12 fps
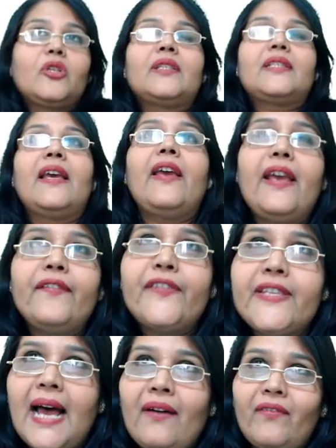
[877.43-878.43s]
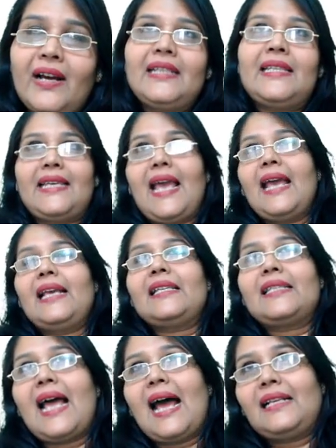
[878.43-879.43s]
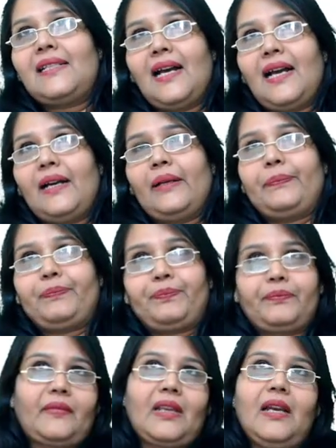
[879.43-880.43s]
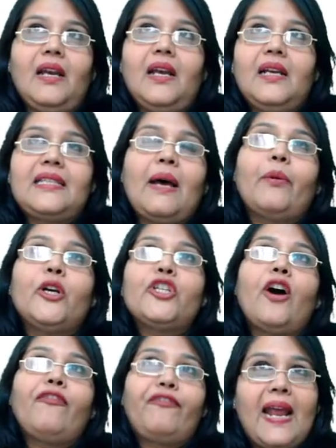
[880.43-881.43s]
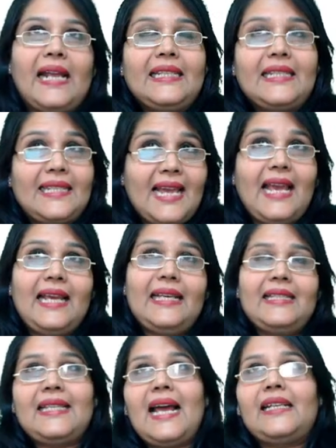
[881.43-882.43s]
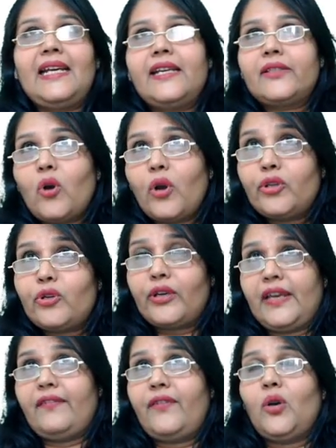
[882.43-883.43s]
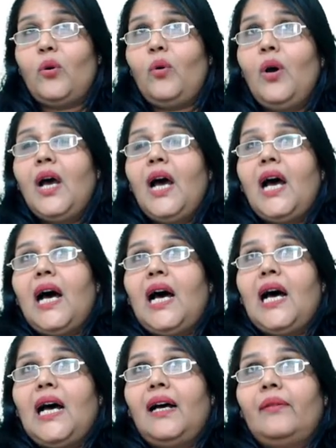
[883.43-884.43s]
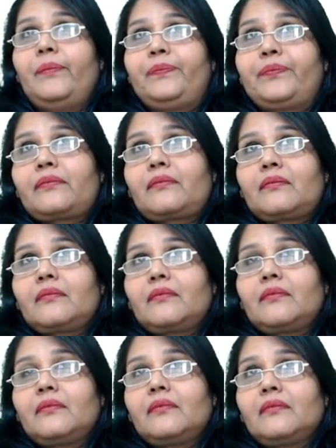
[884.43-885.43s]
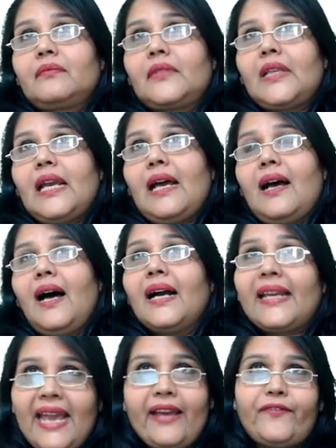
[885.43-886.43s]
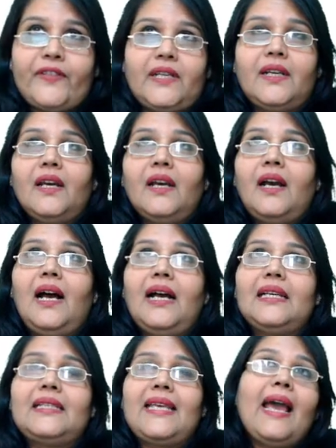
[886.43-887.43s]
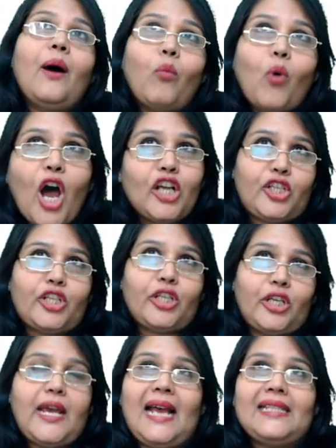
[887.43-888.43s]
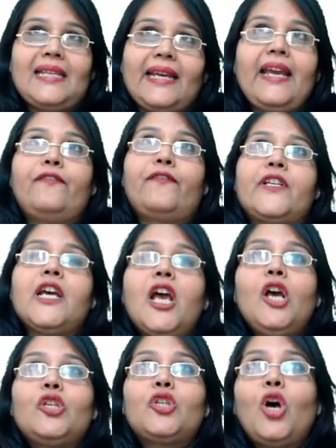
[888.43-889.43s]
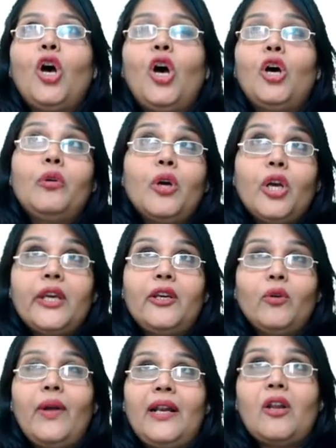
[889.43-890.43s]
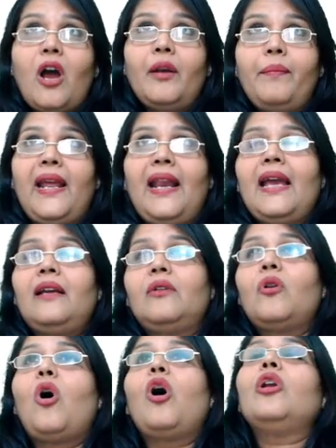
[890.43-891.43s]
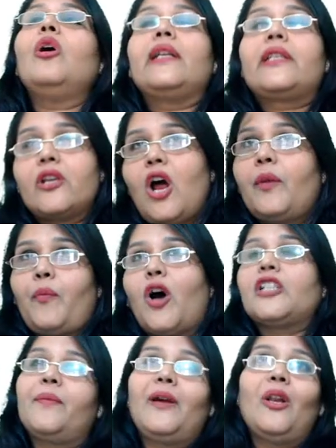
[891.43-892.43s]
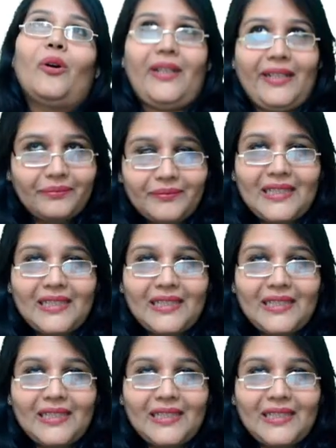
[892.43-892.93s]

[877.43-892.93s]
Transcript: So say if someone says that um, suppose your friend says that he is going to give you uh, a gift, uh, say a watch as a gift, so you will not be like, no, no, it's not possible only.